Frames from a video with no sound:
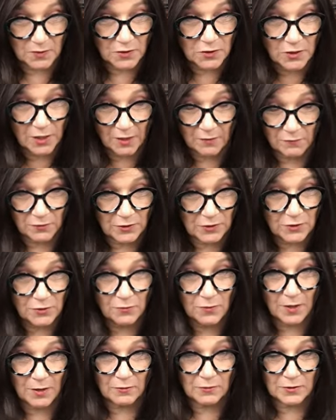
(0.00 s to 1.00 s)
to every
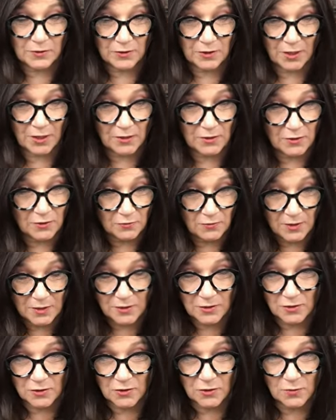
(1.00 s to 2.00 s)
two hours and you
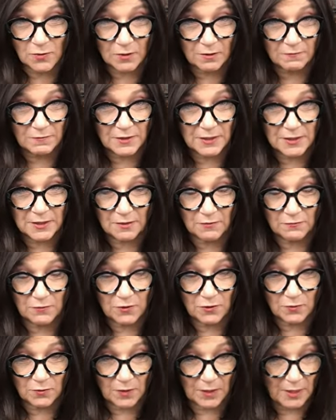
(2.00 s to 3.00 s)
need to do all this stuff for
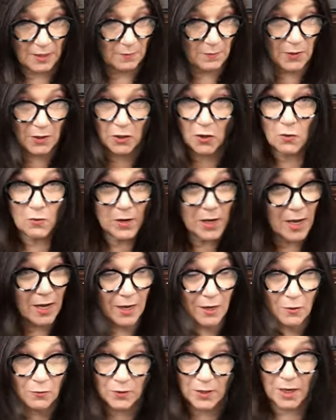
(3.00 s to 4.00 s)
your. And I'm like,
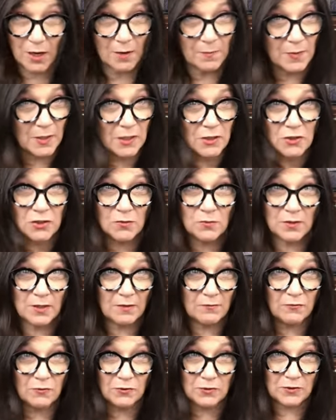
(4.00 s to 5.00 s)
okay, okay, I'm going to do
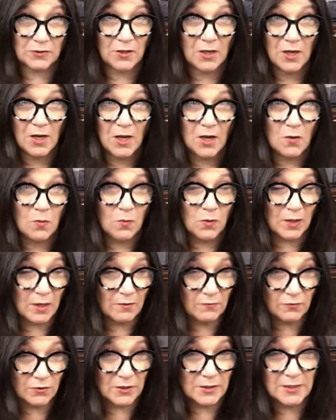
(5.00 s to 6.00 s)
whatever,
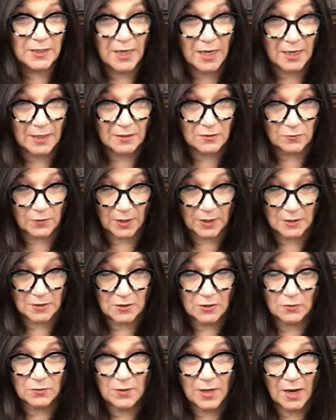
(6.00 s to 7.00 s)
whatever it takes. Right.
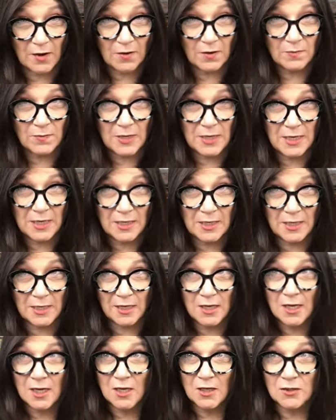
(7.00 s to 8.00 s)
So now I'm
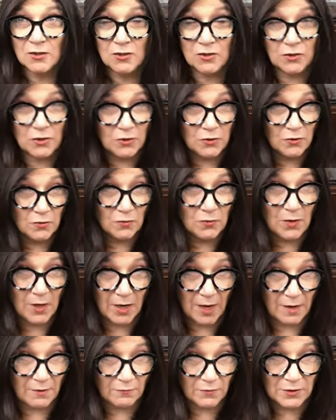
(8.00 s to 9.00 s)
eating two
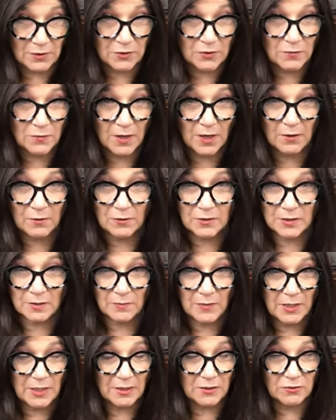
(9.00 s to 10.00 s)
every two hours.
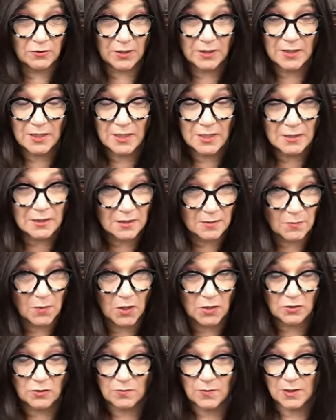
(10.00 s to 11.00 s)
I'm eating, trying to eat
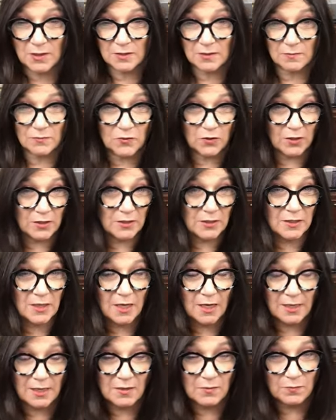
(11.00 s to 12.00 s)
smaller meals. I'm trying to
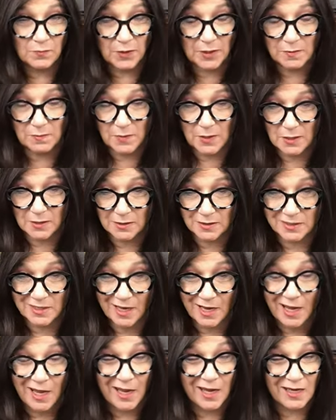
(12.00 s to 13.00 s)
not eat big meals.
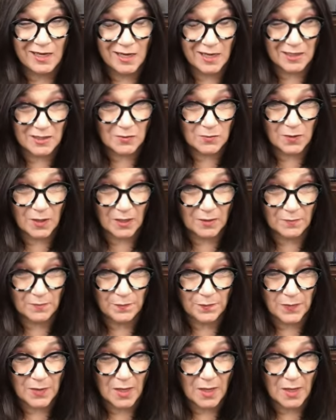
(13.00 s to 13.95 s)
And guess what?